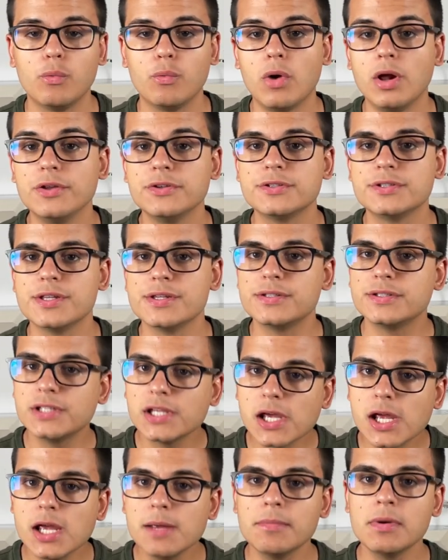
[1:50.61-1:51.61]
runs the
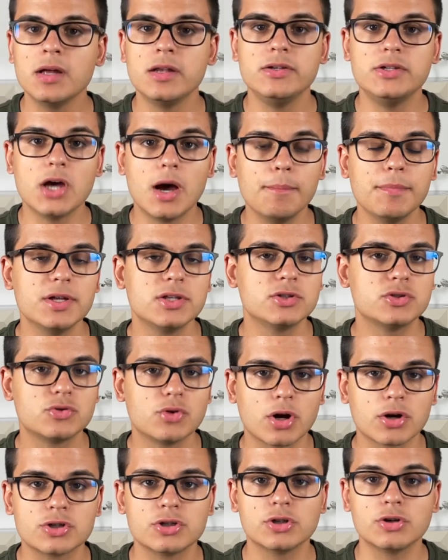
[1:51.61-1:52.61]
same dummy
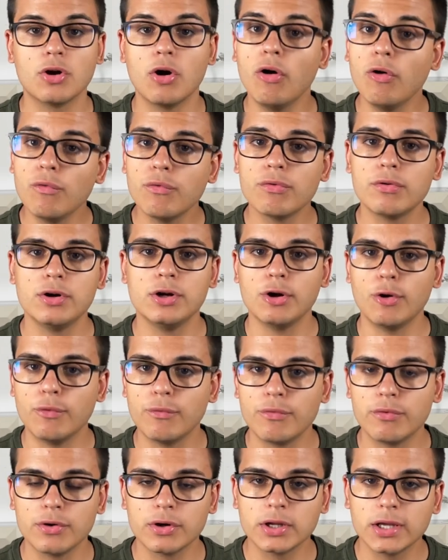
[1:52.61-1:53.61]
instruction over and
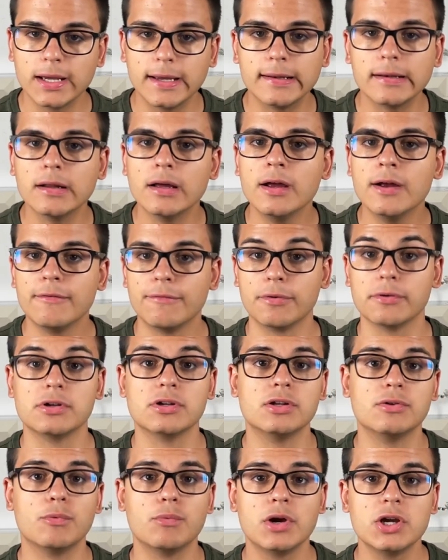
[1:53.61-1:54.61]
over again for
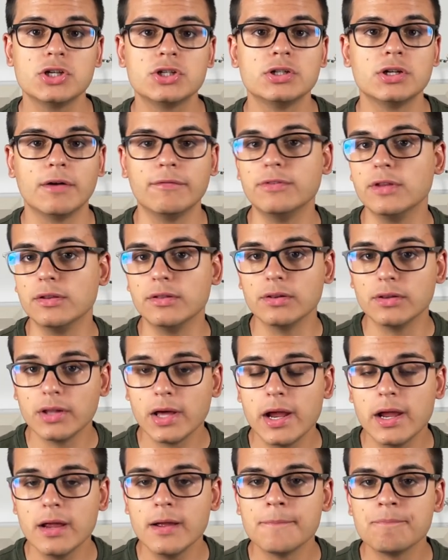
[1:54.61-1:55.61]
the duration of the
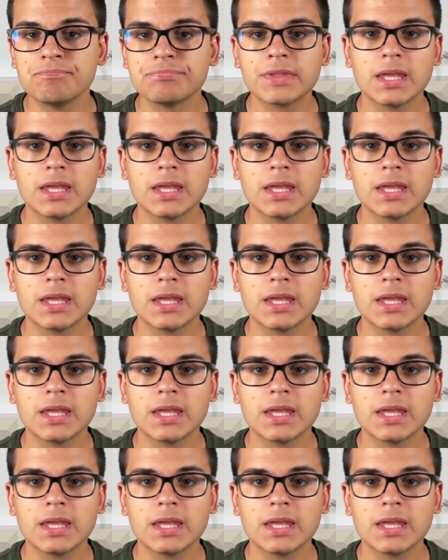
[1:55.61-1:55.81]
delay,